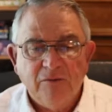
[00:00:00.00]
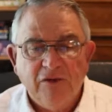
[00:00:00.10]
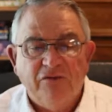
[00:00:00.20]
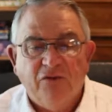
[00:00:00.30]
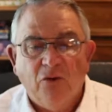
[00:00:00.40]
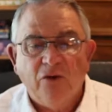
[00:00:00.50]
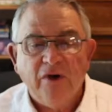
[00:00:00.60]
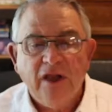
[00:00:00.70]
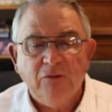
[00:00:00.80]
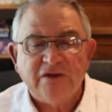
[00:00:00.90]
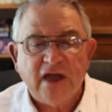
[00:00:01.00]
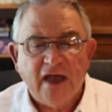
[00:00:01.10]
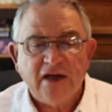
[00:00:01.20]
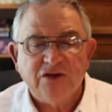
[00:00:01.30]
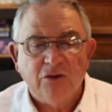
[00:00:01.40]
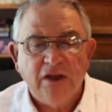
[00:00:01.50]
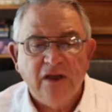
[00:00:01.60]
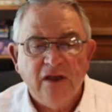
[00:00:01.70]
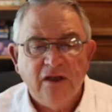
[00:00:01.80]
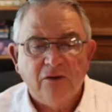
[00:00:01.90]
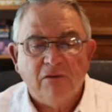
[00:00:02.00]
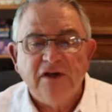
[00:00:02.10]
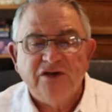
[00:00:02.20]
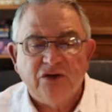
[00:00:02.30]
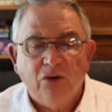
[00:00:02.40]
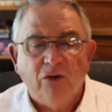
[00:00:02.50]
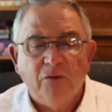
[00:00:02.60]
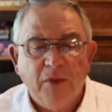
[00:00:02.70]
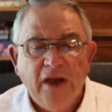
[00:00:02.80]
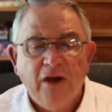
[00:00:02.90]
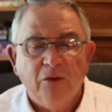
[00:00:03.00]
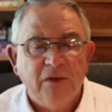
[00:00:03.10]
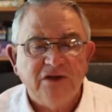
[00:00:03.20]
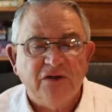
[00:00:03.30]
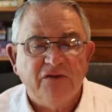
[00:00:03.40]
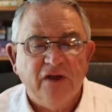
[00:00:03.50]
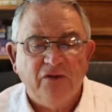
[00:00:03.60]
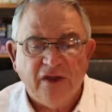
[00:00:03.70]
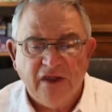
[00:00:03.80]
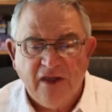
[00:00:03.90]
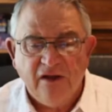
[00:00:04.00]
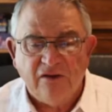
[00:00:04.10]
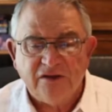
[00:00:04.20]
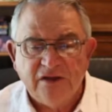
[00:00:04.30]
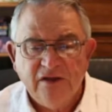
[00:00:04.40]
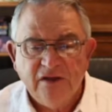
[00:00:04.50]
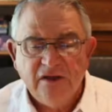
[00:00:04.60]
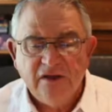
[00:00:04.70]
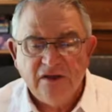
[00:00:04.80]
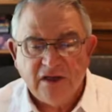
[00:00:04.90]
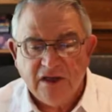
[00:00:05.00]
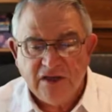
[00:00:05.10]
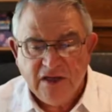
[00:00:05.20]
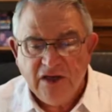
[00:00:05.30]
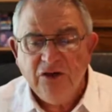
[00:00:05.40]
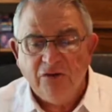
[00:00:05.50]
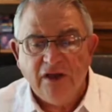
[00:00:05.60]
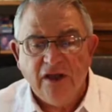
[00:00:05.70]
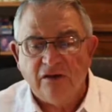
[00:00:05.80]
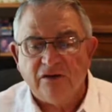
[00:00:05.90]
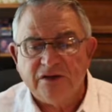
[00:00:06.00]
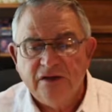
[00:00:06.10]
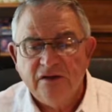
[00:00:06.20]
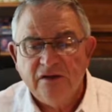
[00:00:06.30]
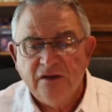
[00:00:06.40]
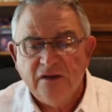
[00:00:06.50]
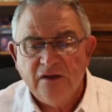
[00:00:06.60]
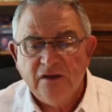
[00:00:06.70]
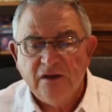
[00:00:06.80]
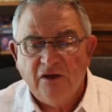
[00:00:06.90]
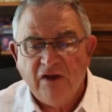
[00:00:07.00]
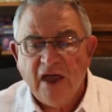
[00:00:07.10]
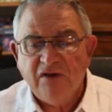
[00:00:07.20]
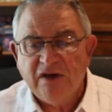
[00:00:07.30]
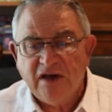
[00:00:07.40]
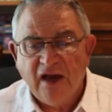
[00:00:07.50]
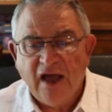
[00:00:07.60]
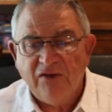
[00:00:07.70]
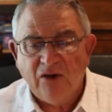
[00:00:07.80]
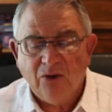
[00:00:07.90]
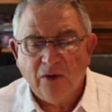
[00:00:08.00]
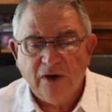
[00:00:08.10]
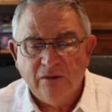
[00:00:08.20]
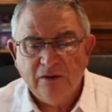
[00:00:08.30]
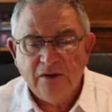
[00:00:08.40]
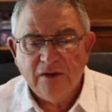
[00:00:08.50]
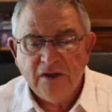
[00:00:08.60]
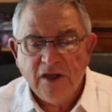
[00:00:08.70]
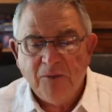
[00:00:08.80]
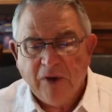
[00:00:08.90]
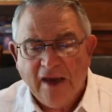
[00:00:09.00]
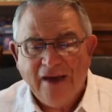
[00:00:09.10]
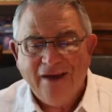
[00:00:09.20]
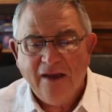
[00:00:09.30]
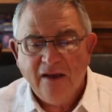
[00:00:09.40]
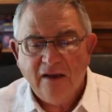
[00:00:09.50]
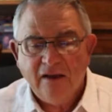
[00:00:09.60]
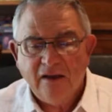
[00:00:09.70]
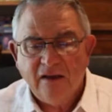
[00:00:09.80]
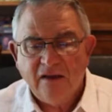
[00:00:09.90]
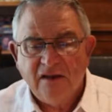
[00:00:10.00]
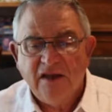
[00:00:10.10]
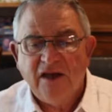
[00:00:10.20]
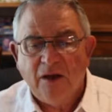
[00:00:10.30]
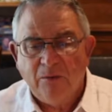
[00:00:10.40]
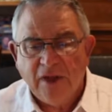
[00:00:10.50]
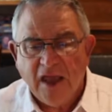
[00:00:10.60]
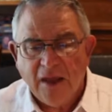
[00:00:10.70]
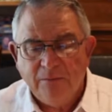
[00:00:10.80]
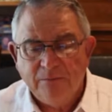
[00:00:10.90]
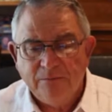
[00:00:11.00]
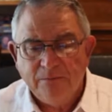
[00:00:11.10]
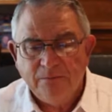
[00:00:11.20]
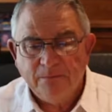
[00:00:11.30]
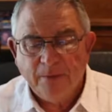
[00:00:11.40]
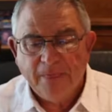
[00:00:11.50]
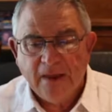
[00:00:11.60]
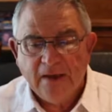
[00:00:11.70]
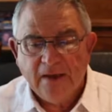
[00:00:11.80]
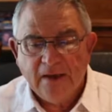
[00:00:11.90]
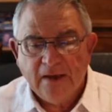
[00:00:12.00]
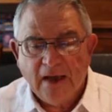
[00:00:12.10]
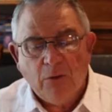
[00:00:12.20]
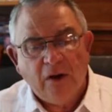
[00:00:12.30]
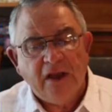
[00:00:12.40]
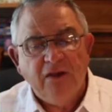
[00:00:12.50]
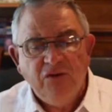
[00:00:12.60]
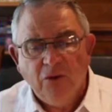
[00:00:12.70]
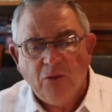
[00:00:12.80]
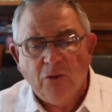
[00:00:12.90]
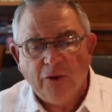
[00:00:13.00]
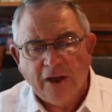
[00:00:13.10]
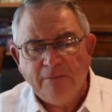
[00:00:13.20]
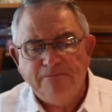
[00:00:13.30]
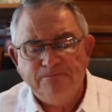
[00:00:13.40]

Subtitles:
before he was actually restored, Peter must have felt the guilt, the continued guilt of having denied the Lord. He played the dumb game. I want to give you a warning.